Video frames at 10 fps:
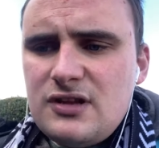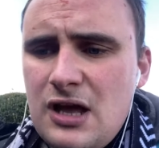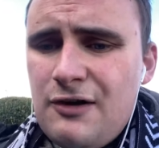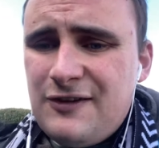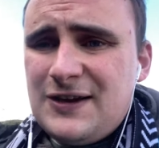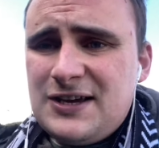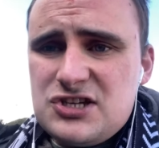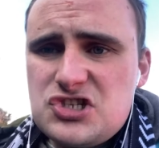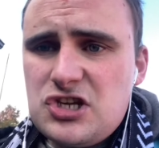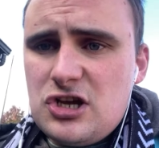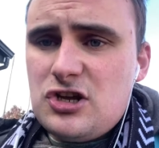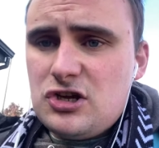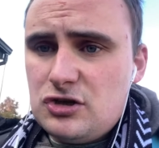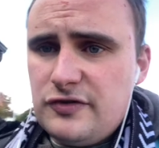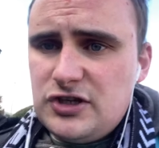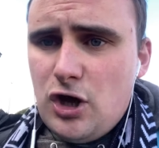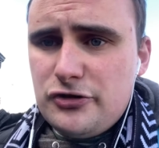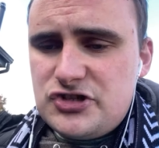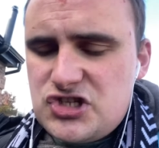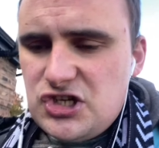I think it's a, another
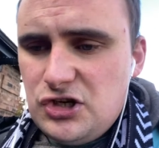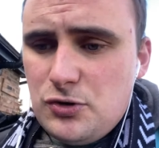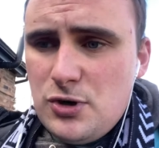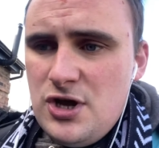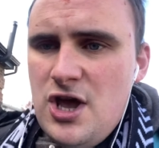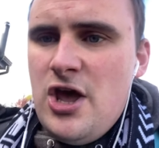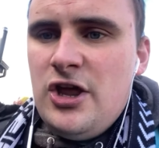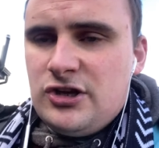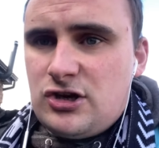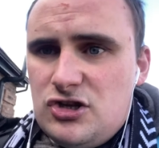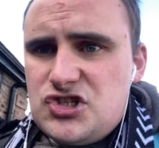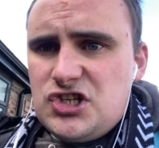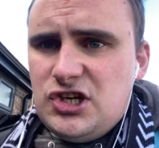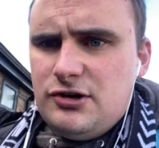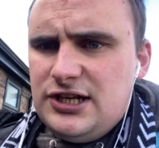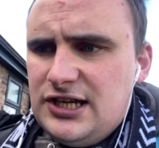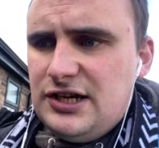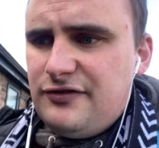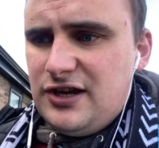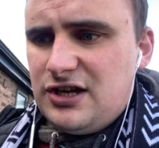nod to the continuity. Like you
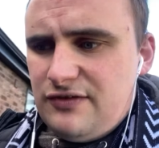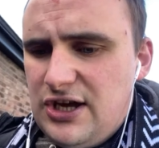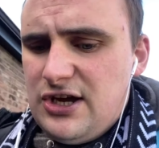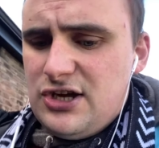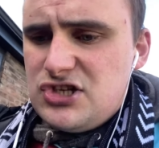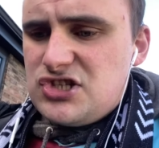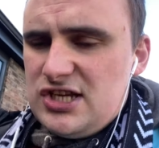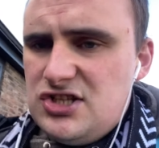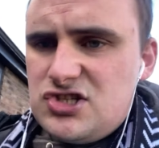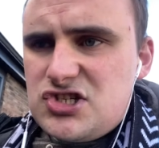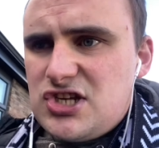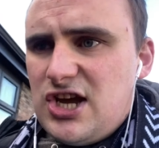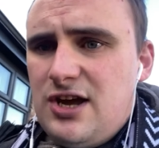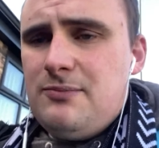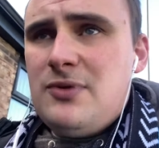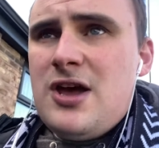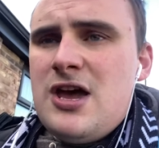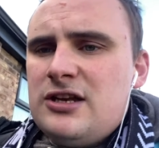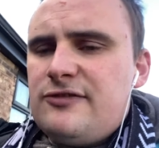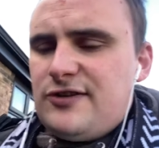think of it, uh, since um,
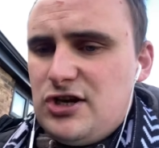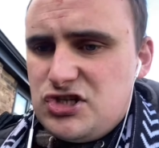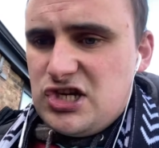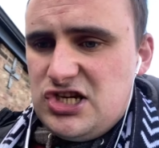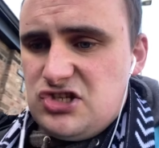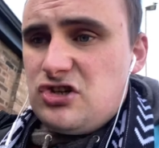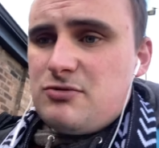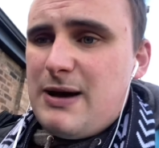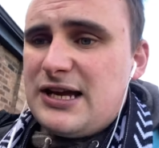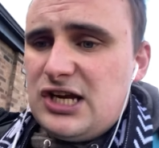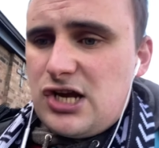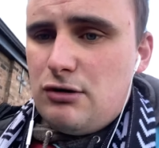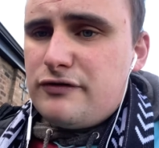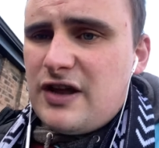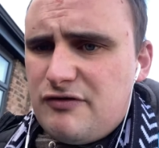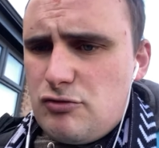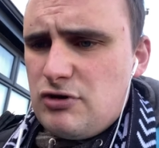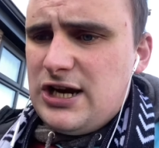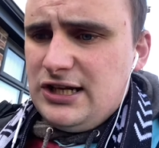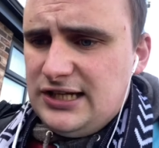the first season under Micah, we've never
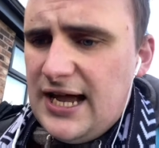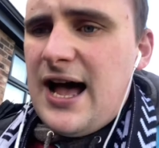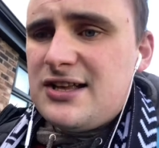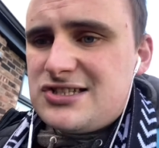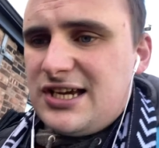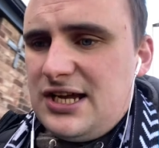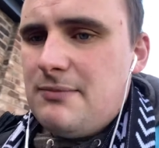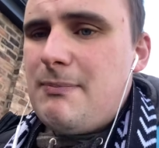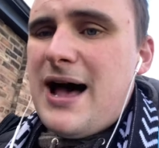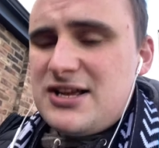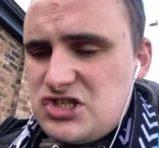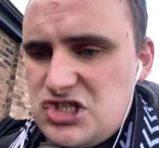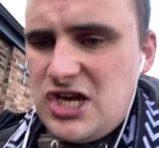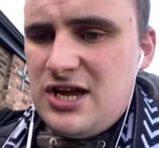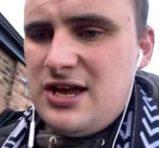really had like a mass